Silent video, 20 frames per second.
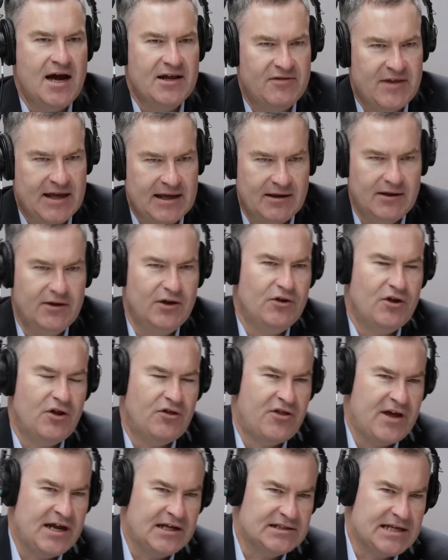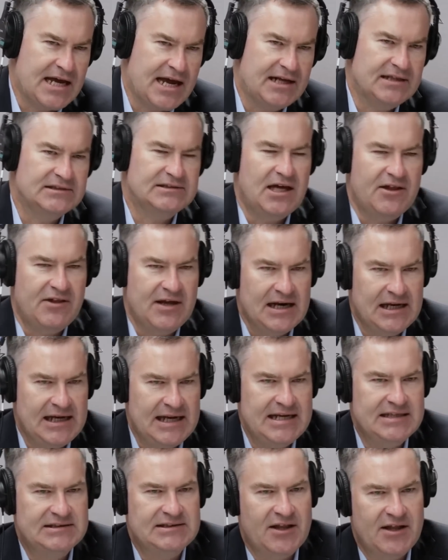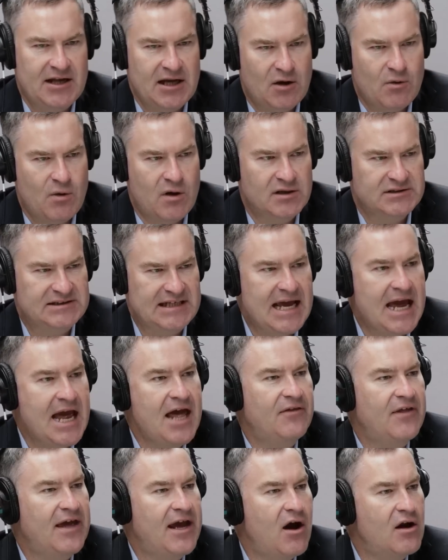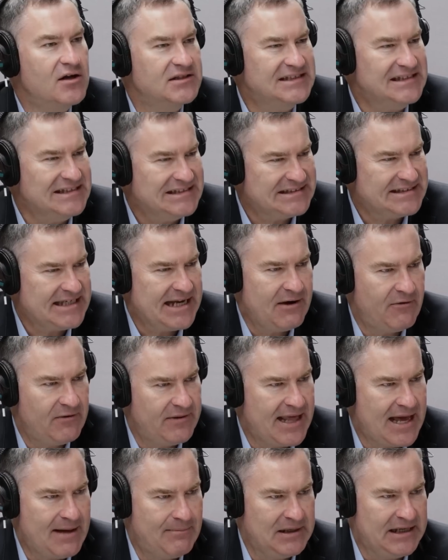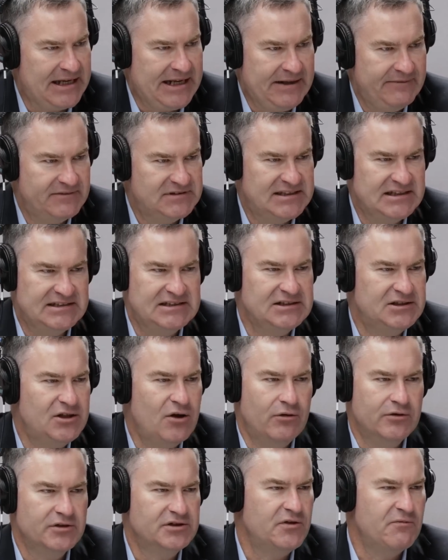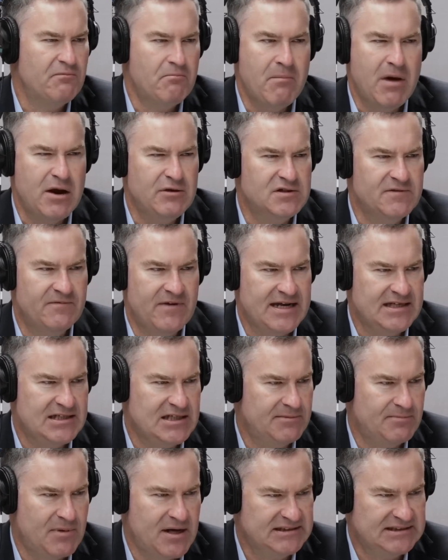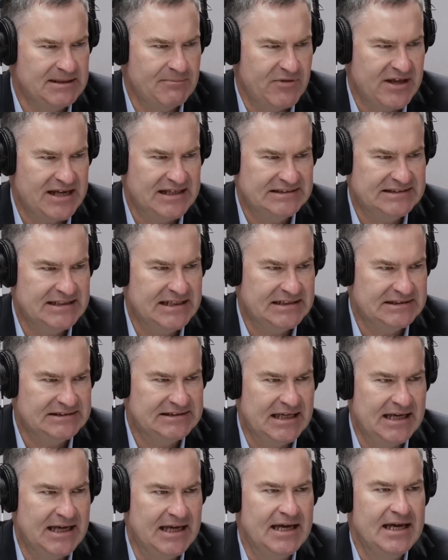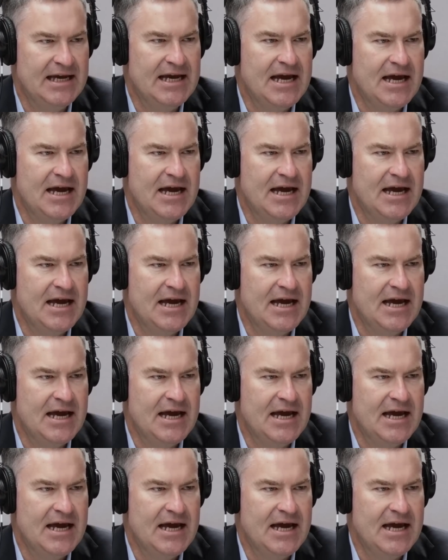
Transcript: I think the think tanks, I think Liz, I think Kwasi, they are sincere in their beliefs. This is not sort of motivated by something sinister.